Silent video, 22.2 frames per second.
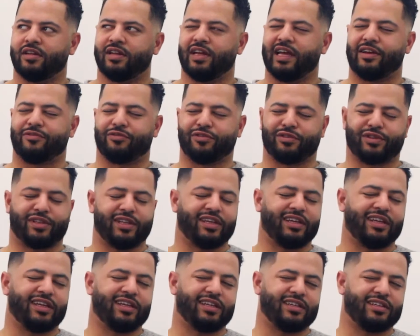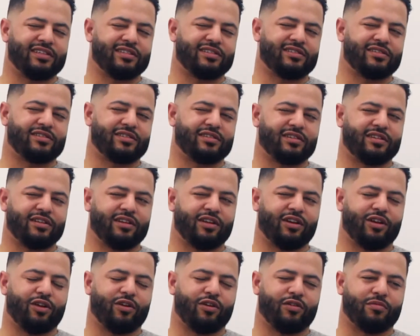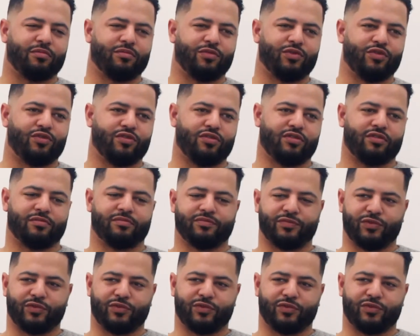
everything is a lot more